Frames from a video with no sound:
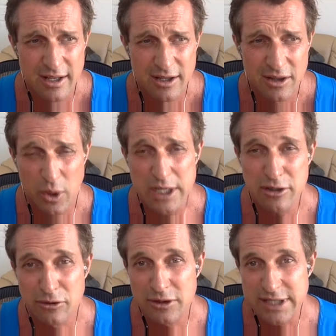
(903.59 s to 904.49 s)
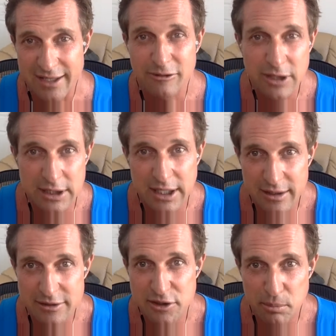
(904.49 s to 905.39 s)
The way you're going to integrate that
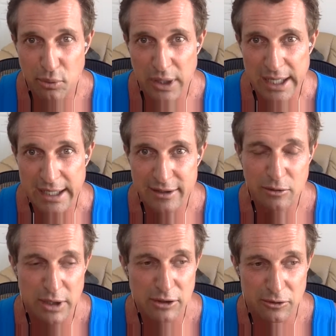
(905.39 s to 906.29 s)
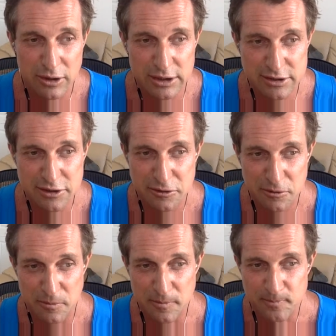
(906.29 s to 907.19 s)
into your brain and the way you're going
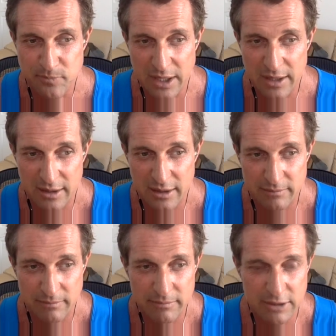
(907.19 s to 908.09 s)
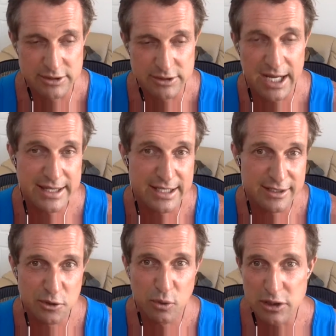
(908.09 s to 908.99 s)
to um, you know tie that
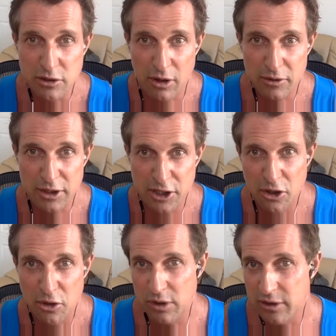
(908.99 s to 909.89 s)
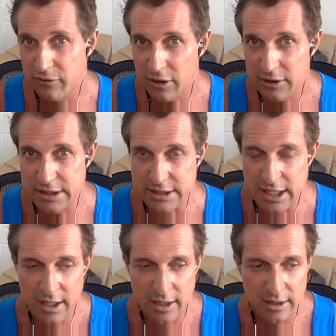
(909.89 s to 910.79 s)
into what you already know and what you've already
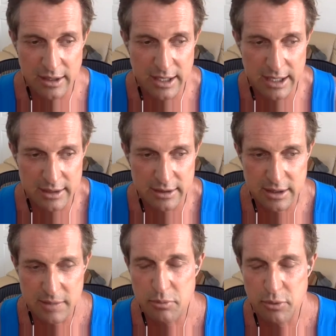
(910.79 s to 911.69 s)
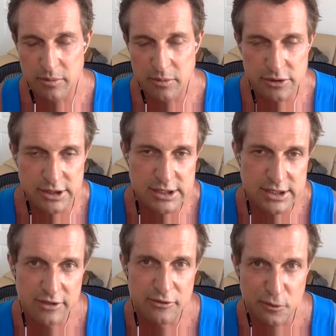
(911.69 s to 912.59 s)
done and come up with the most
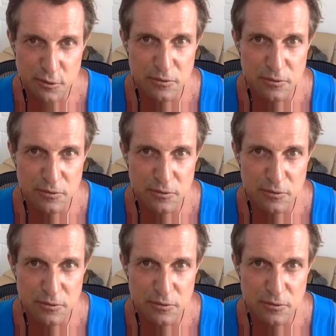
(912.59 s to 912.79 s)
successful